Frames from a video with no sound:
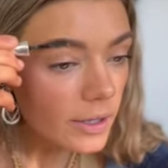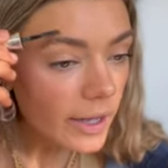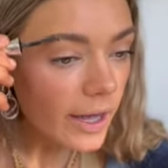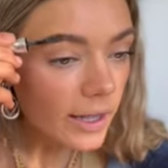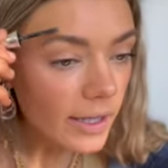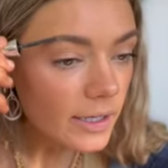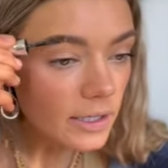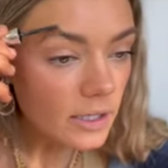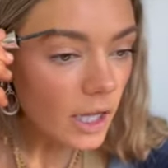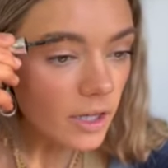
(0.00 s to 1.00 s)
that like
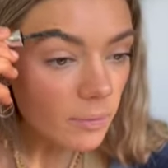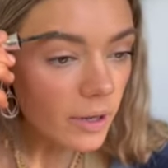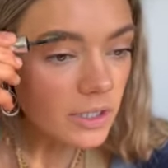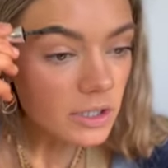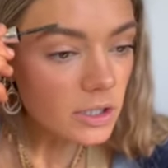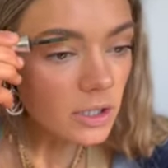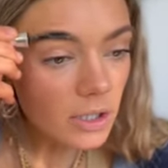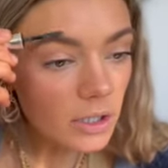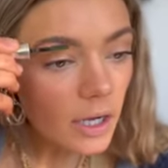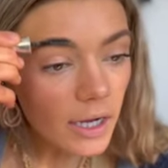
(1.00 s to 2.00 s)
not the best
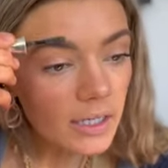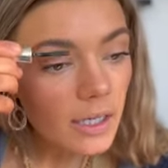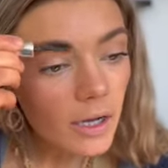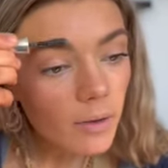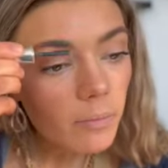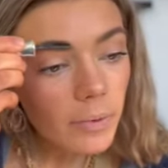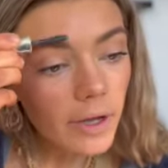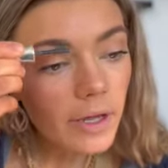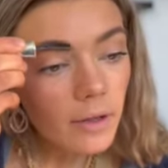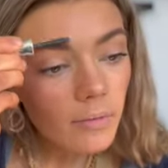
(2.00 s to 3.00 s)
idea
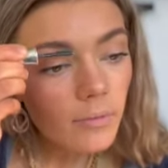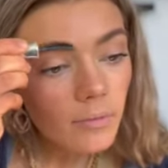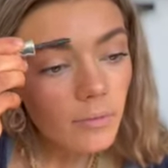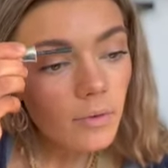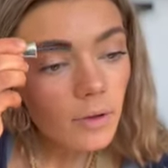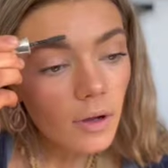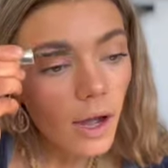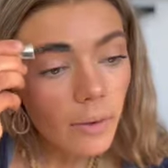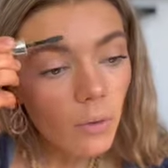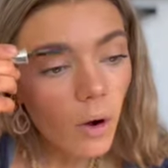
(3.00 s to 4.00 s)
but
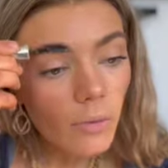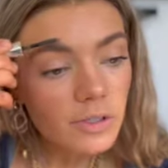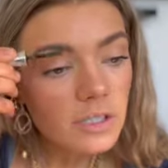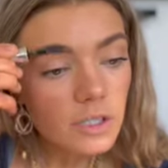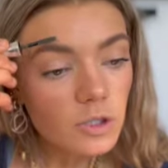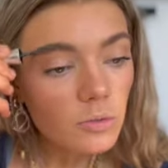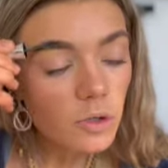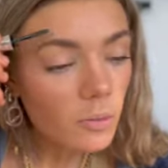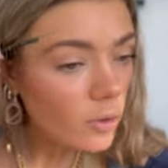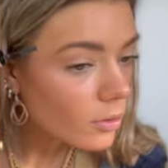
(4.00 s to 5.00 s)
i will always get a
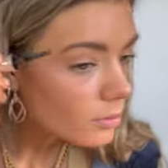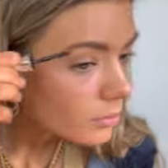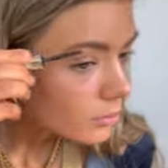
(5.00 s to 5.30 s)
smoothie bowl